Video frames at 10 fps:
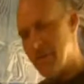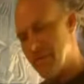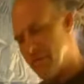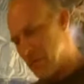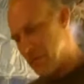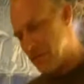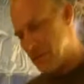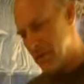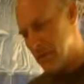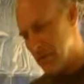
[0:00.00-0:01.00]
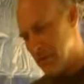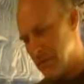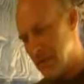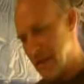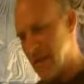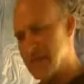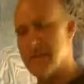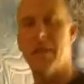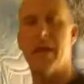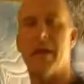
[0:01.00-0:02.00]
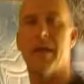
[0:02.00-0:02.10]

time you fold the bill, it has to